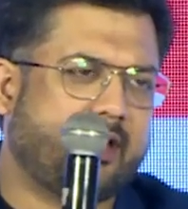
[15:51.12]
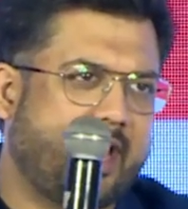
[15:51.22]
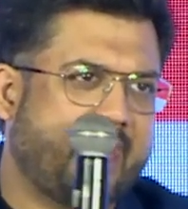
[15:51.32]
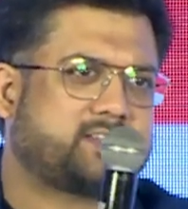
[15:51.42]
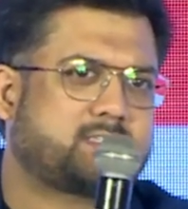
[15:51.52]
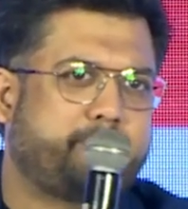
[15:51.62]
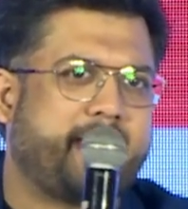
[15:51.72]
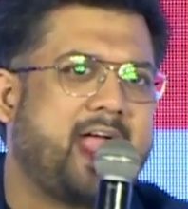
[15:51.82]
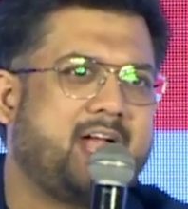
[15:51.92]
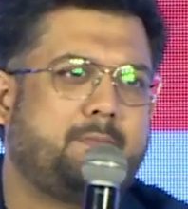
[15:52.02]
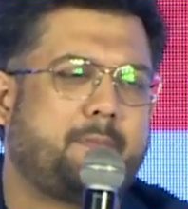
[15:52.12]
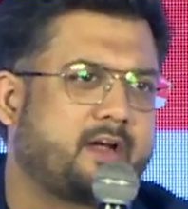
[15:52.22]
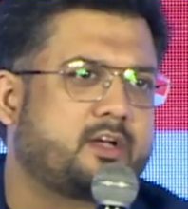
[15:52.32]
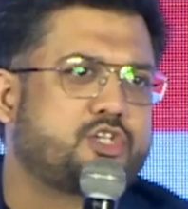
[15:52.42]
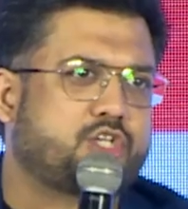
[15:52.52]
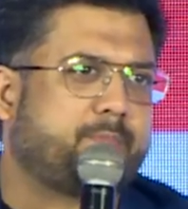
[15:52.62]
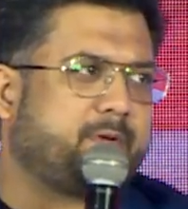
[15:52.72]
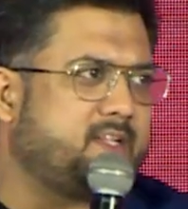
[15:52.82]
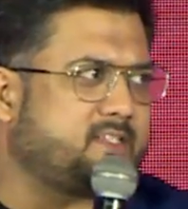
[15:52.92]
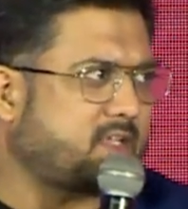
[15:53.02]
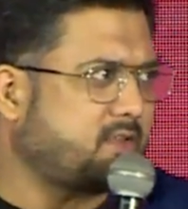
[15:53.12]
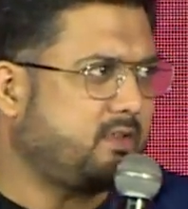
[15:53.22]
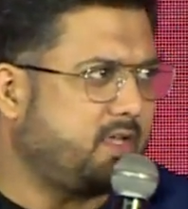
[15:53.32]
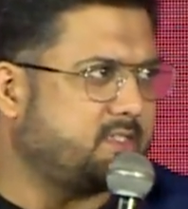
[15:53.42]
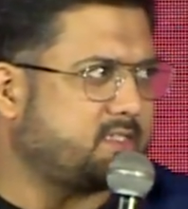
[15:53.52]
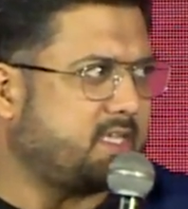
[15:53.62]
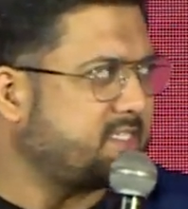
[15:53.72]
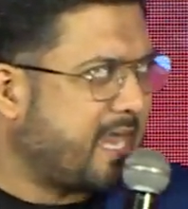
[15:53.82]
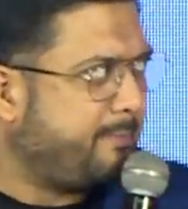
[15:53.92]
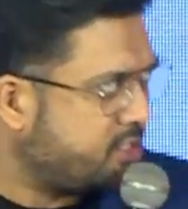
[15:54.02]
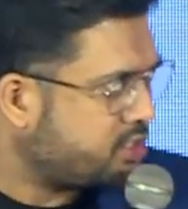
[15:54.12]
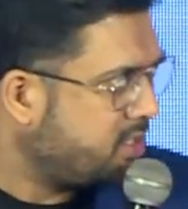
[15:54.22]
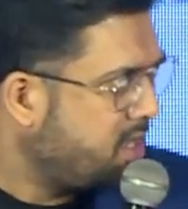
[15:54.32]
X brand partnership is established.